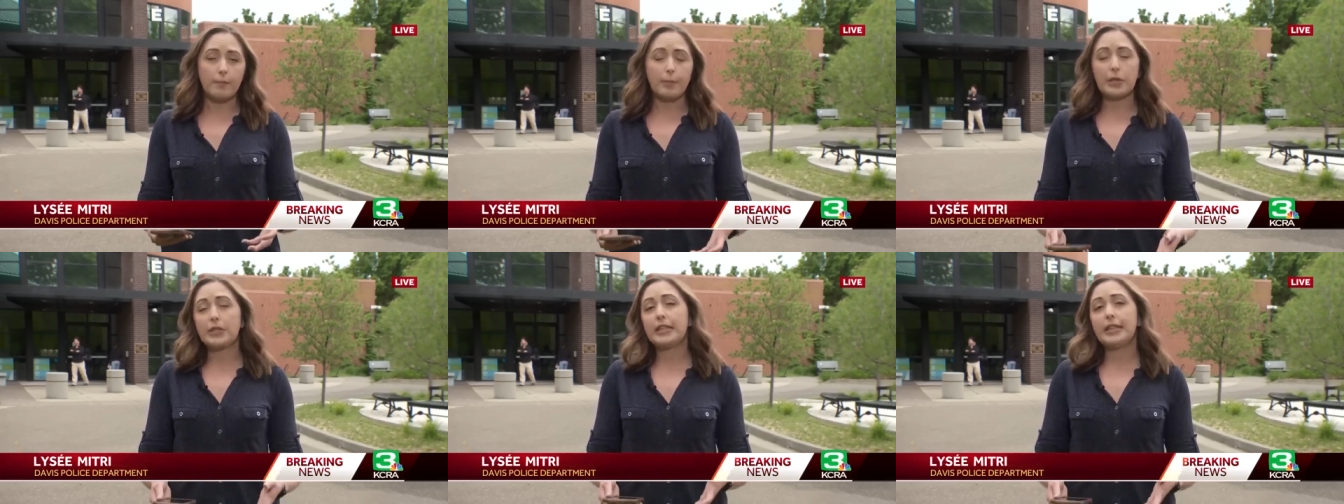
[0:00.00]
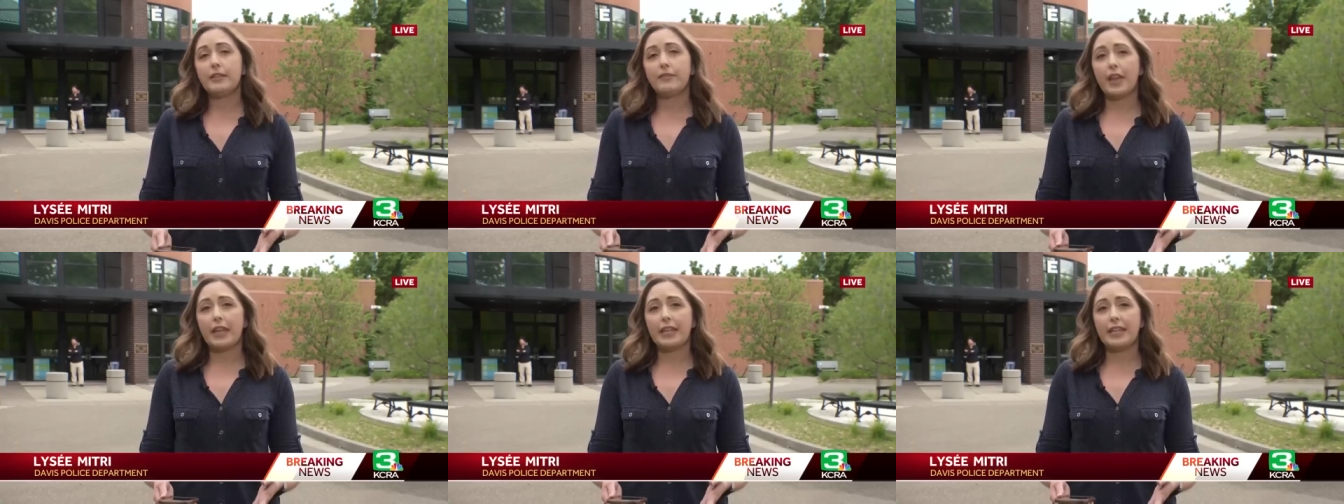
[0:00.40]

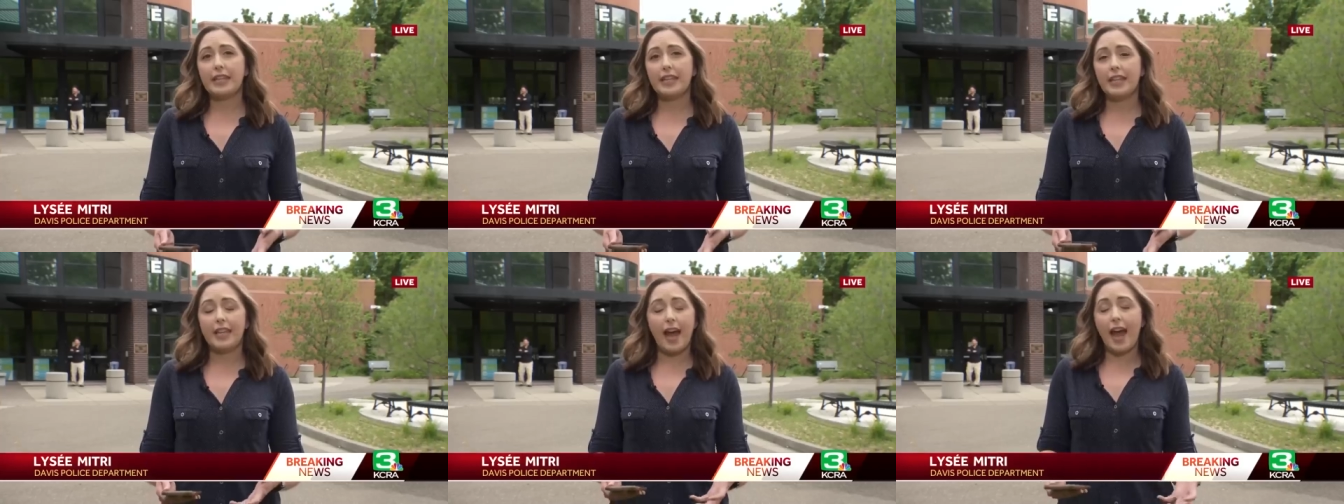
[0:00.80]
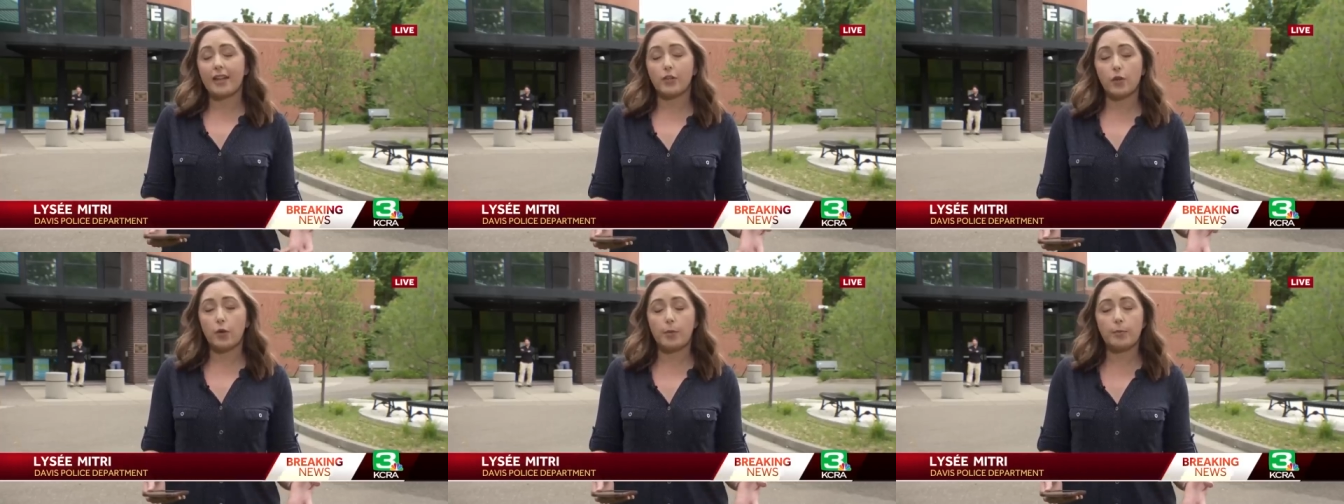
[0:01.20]
believe that he
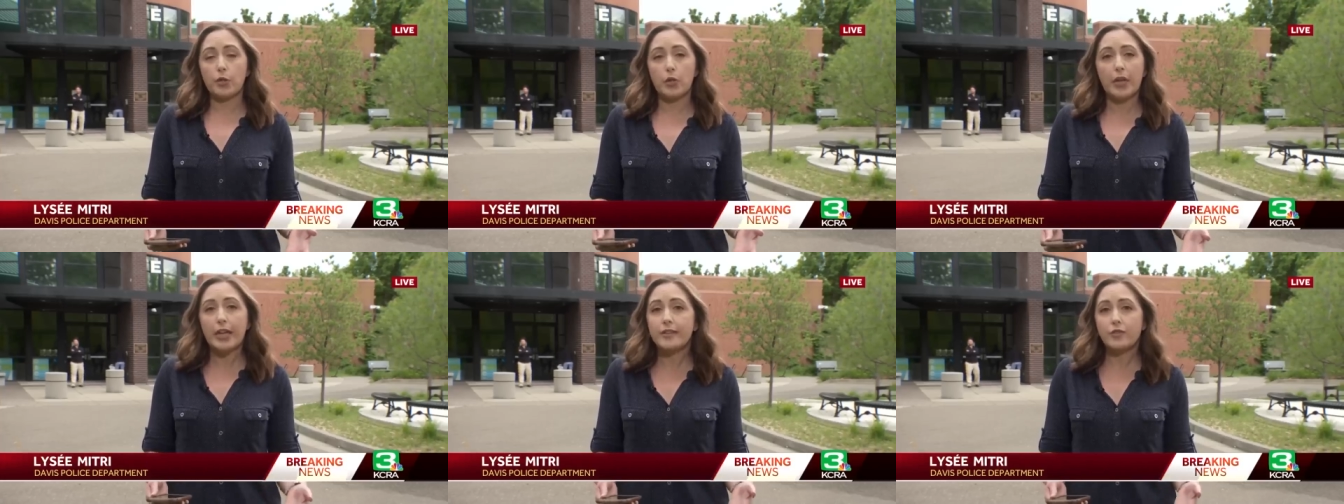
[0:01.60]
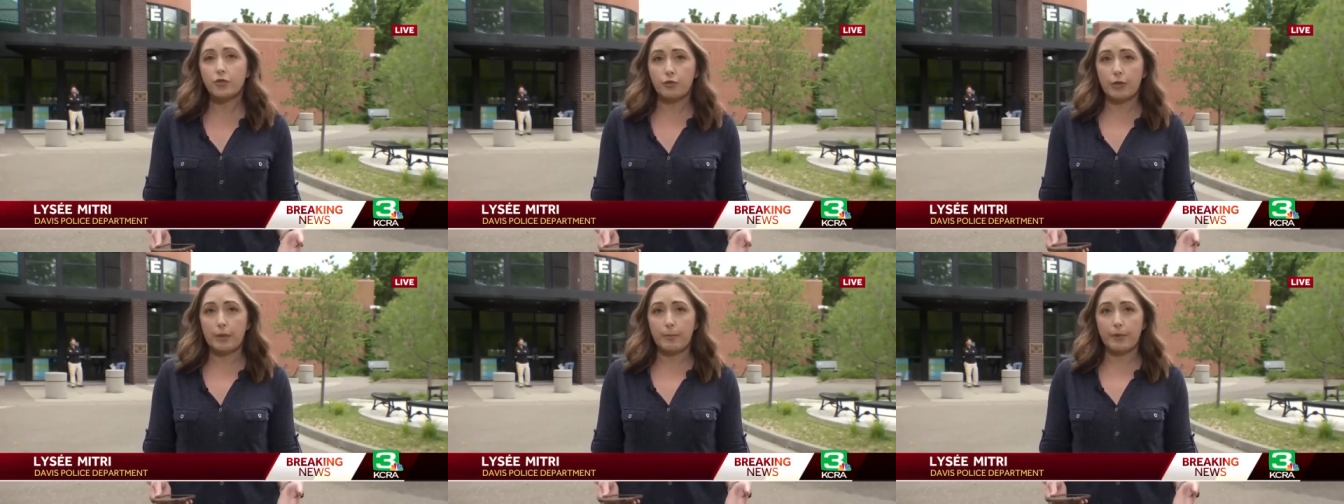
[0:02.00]
had a criminal
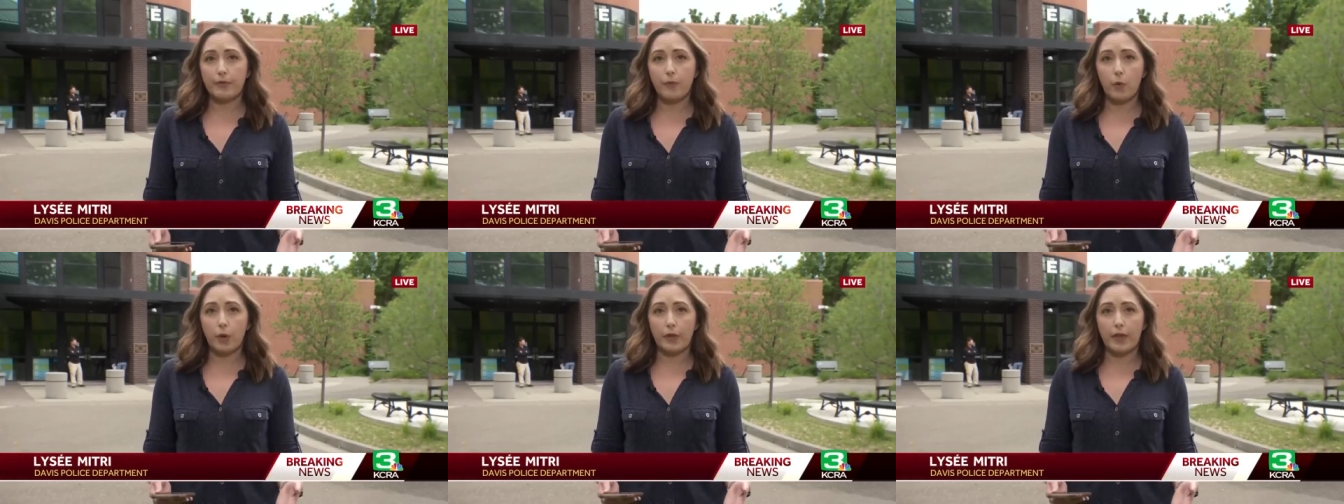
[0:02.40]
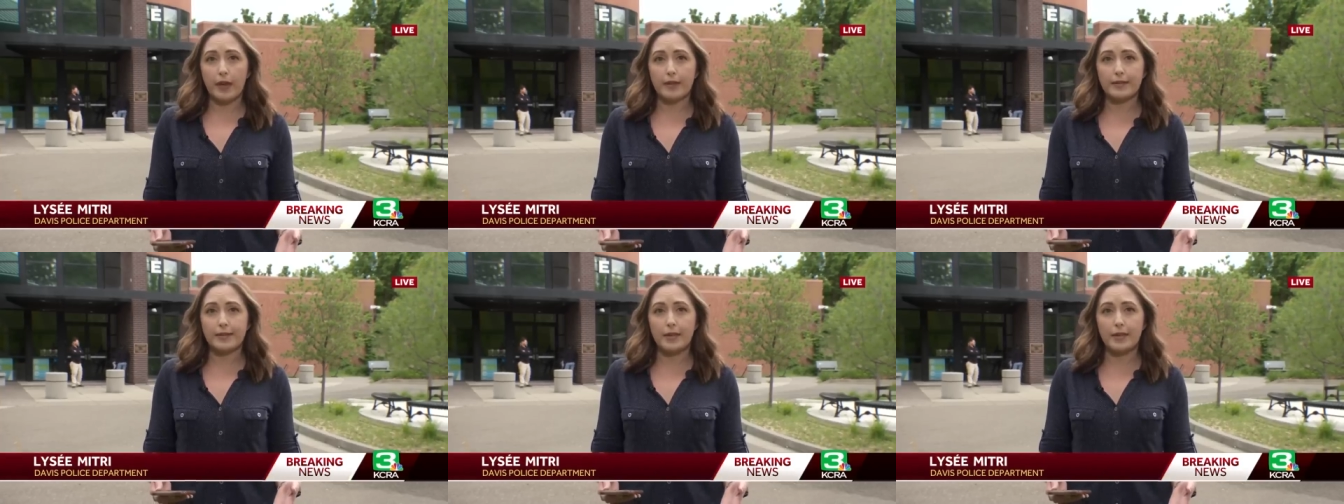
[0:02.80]
history before this.